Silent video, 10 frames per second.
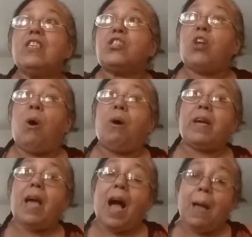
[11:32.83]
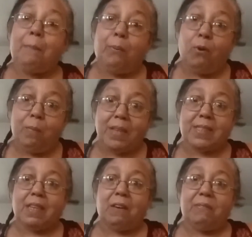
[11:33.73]
So I pulled
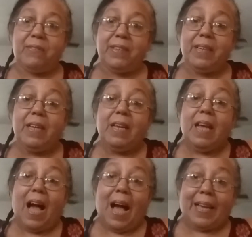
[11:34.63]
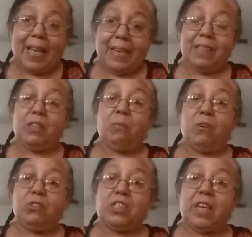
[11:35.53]
myself. I get in the
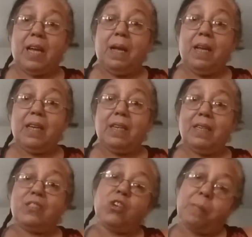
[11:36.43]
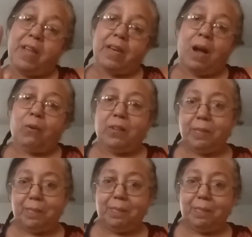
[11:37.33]
wheelchair. It took me an hour.